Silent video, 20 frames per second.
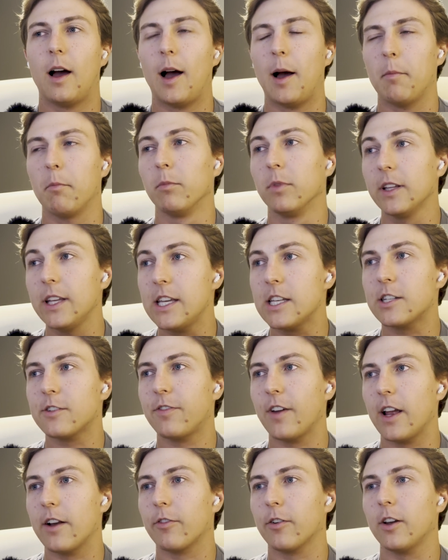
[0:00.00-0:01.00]
Least
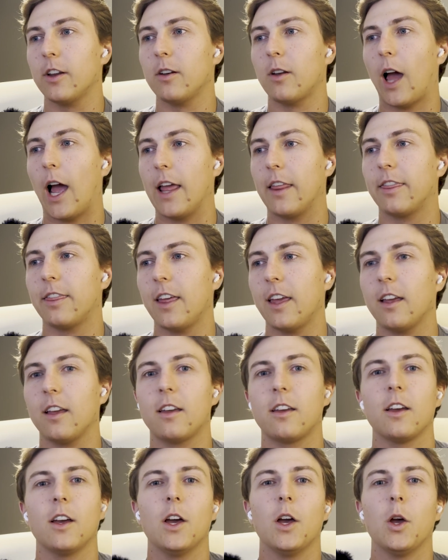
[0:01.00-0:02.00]
favorite, I
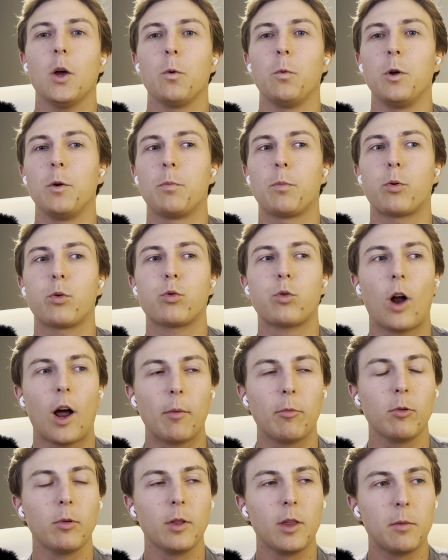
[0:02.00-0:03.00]
think, would
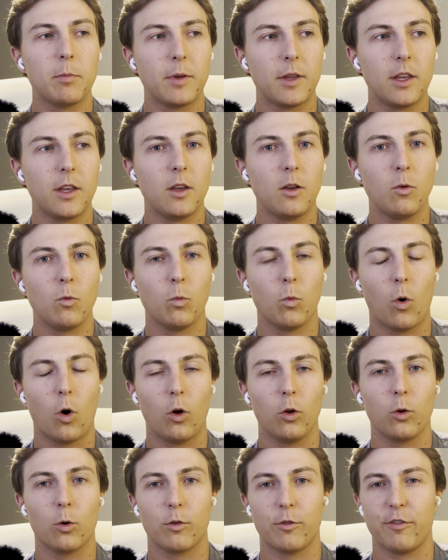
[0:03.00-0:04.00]
probably be
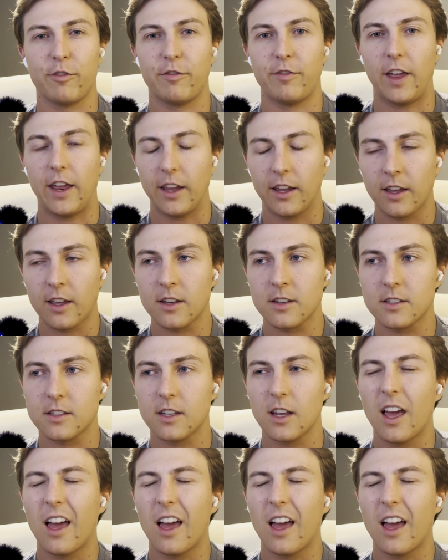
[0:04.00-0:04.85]
Waldorf Vegas.